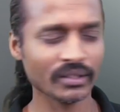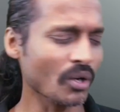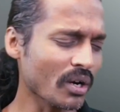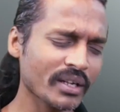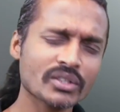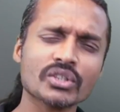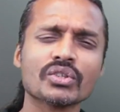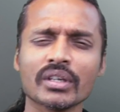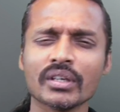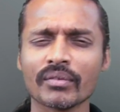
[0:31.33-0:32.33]
Not
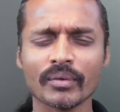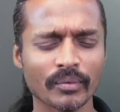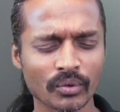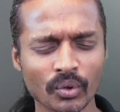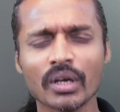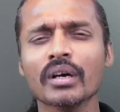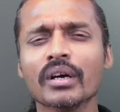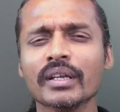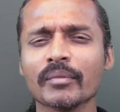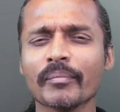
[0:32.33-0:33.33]
necessarily good
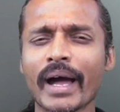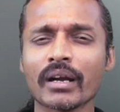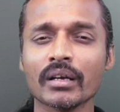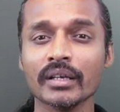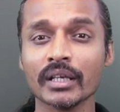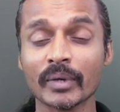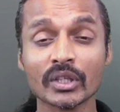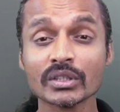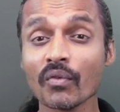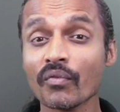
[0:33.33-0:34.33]
learning, bad learning,
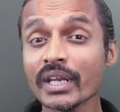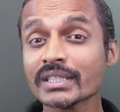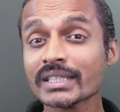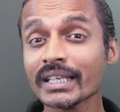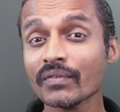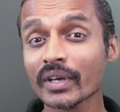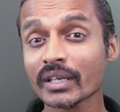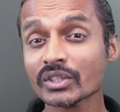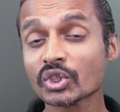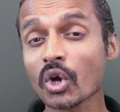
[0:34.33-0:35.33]
but these are very
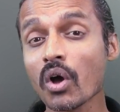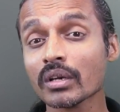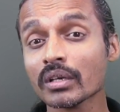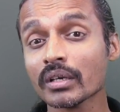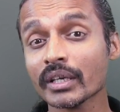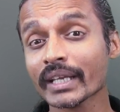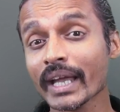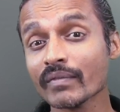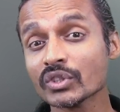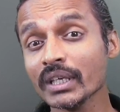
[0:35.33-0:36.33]
significant, strong learnings.
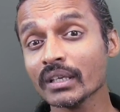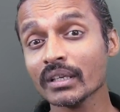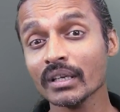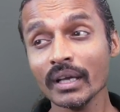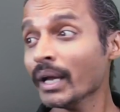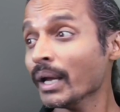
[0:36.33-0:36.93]
And